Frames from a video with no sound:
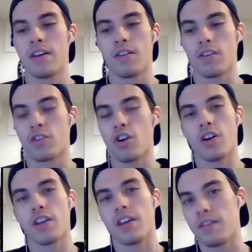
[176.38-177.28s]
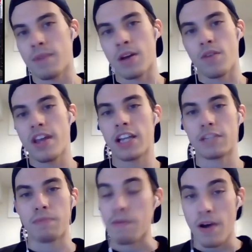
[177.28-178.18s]
chalking my own
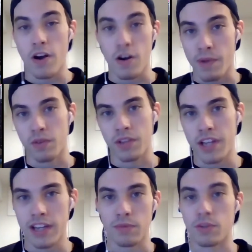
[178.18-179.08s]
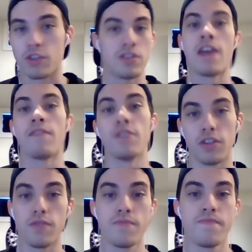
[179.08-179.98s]
hands, baby powdering my own legs. Never
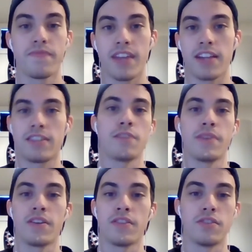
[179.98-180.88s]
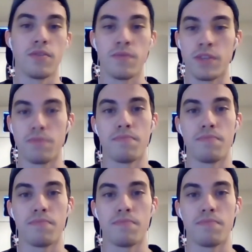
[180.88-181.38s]
do. That's going to be on the do. We should